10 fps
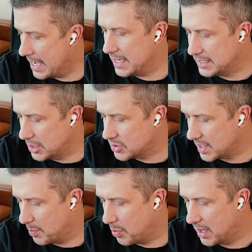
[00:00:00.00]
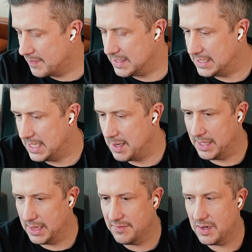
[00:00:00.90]
It's interesting you brought up the team.
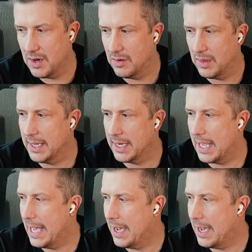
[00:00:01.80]
I'd love to know, like,